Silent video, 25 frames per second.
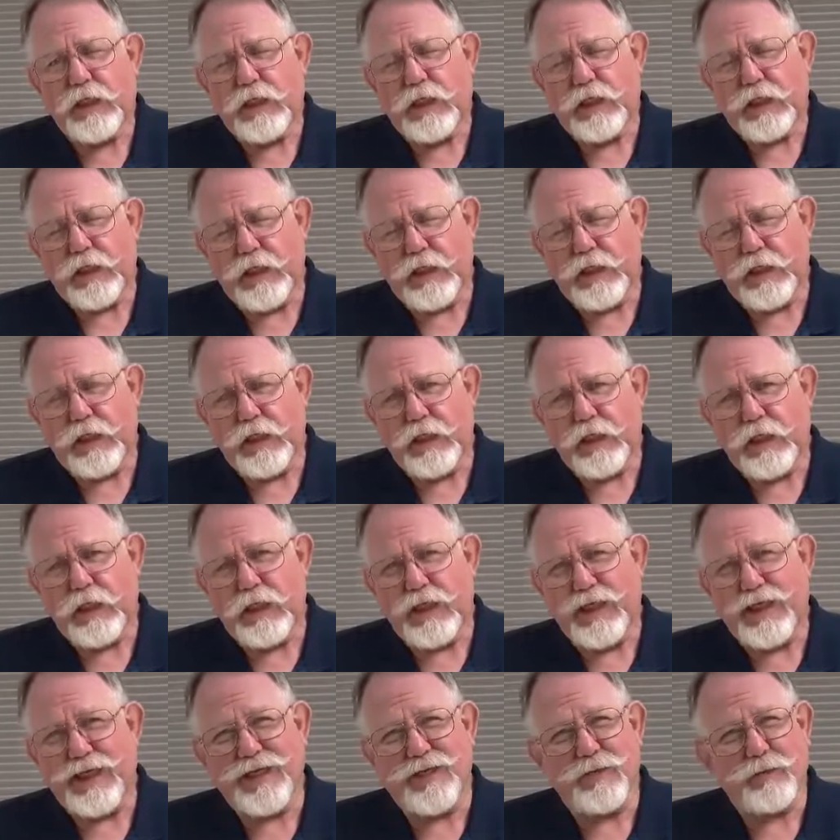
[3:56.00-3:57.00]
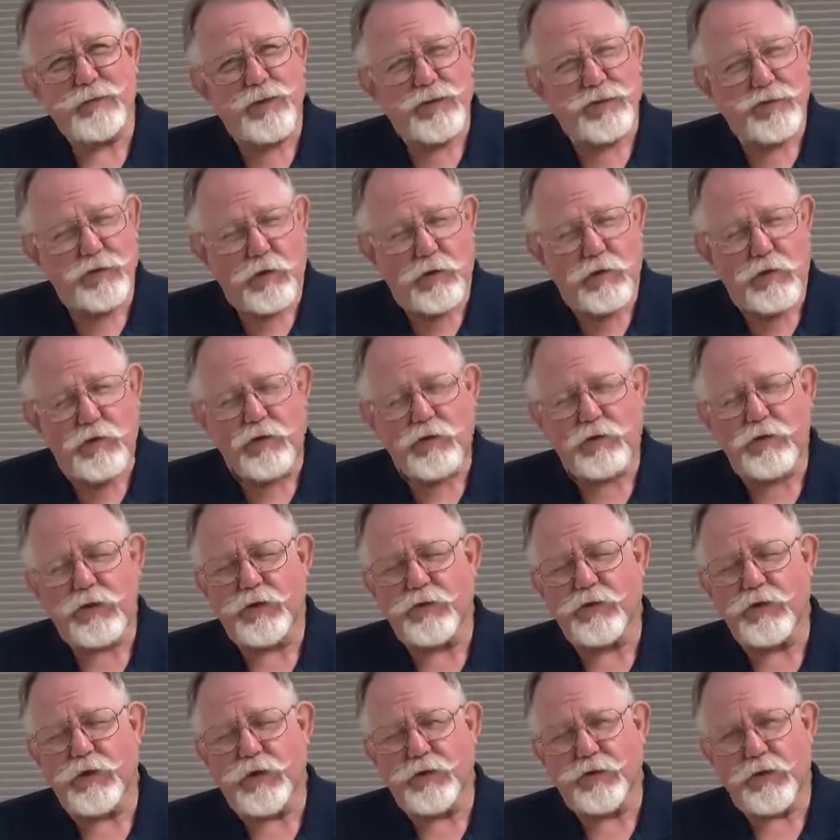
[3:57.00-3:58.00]
Uh, and it was
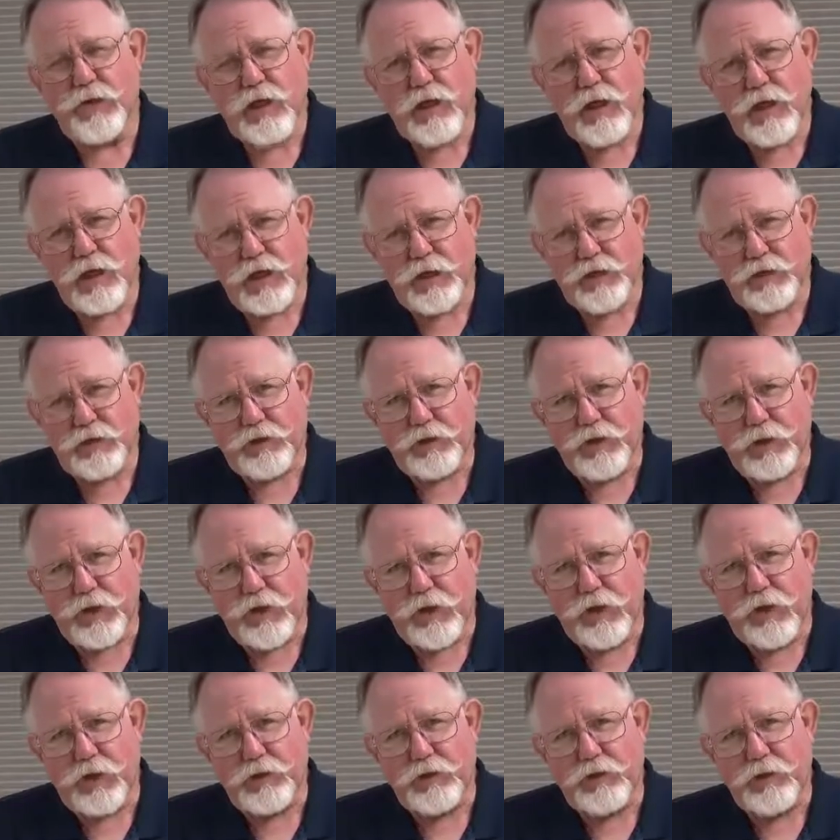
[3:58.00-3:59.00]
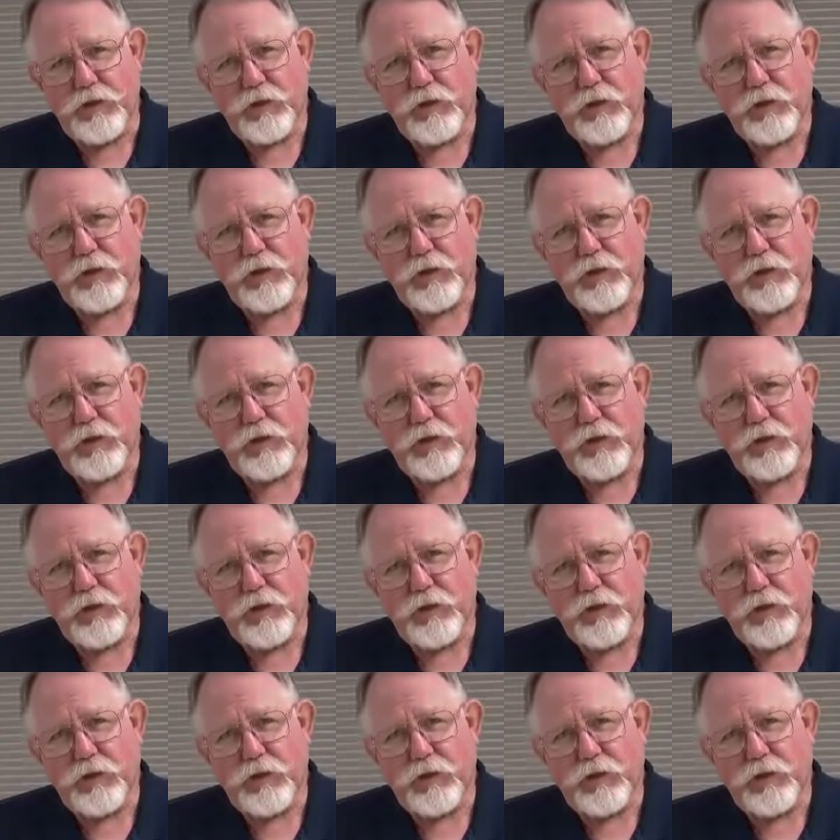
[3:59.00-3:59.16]
always on the high side.